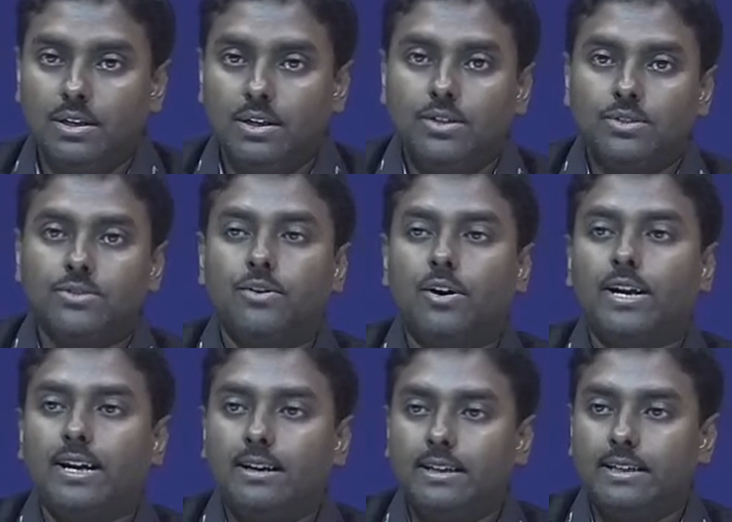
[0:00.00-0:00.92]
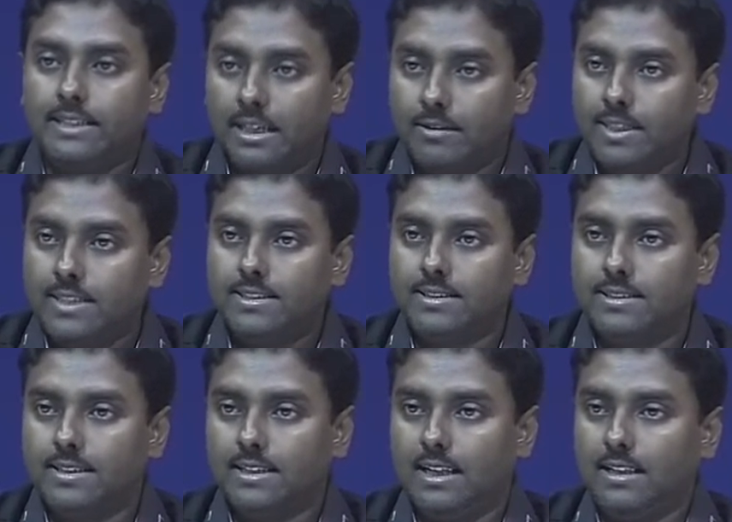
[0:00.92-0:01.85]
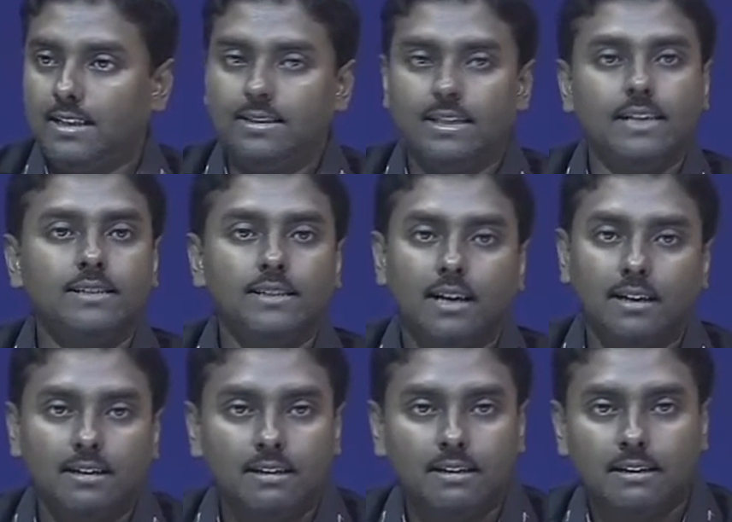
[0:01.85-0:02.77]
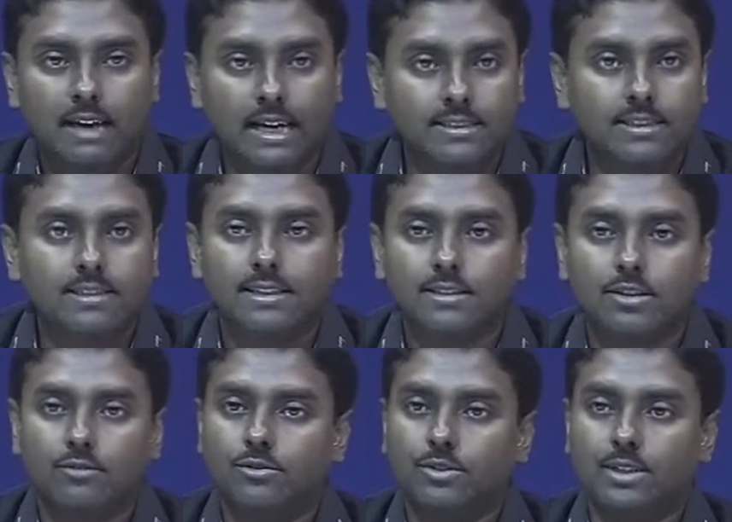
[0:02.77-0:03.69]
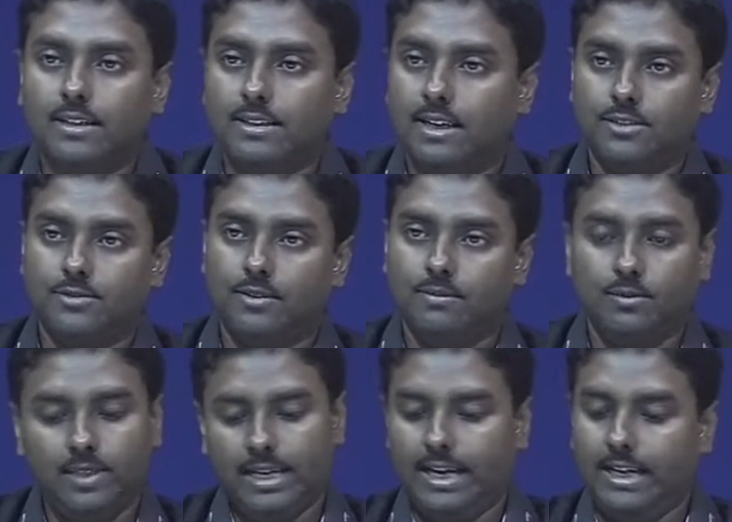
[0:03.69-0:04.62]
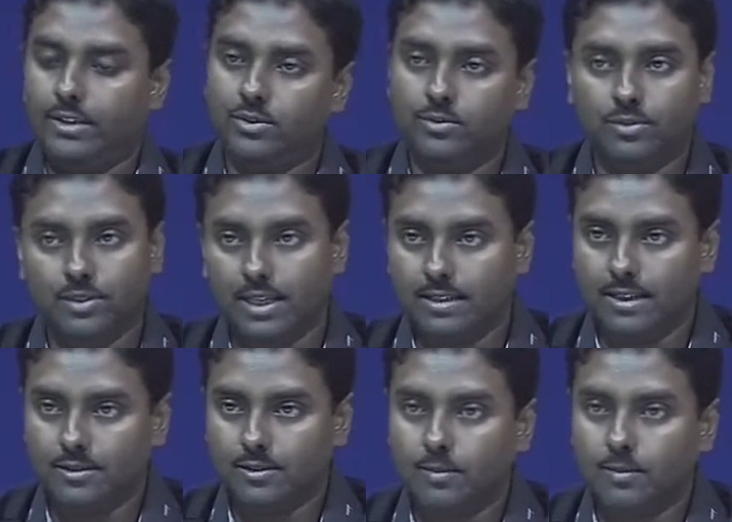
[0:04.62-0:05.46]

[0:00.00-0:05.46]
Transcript: So for a deterministic signal, there is a existence of Fourier transform. We can do Fourier transform,